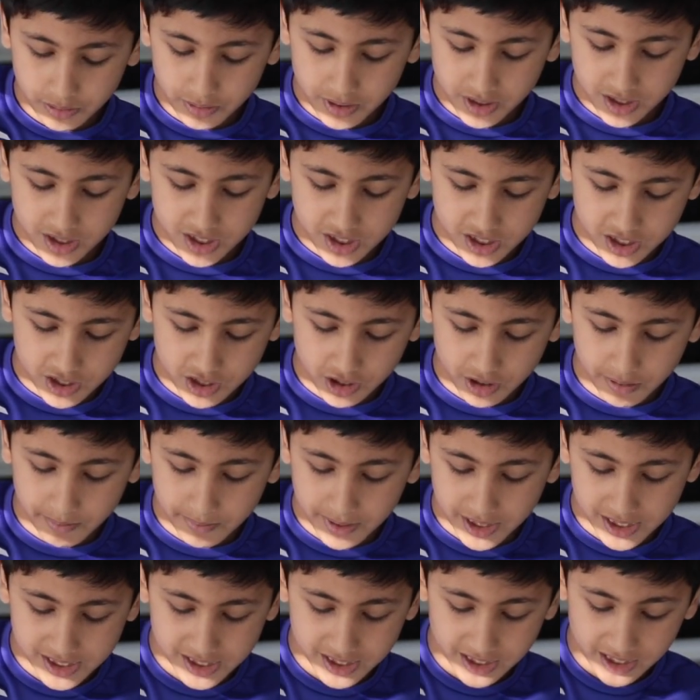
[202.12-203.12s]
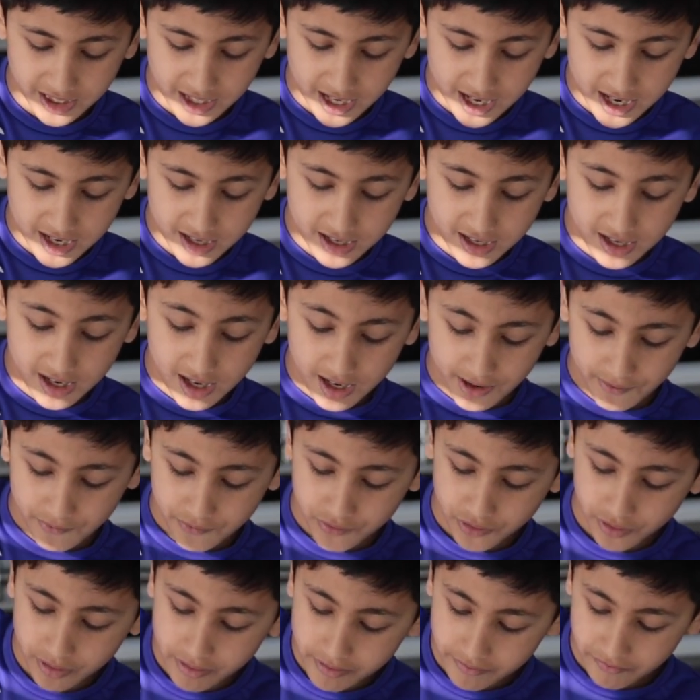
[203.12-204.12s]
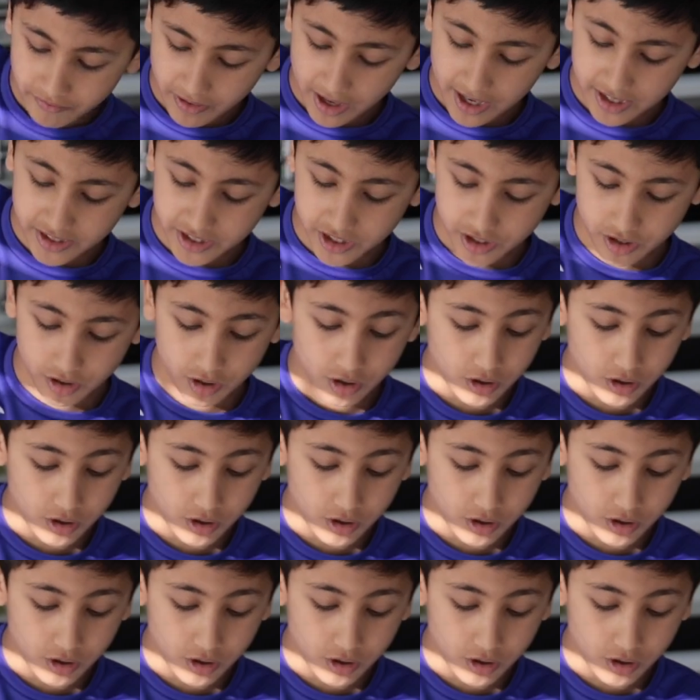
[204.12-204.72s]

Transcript: want to start mixing it in after you've added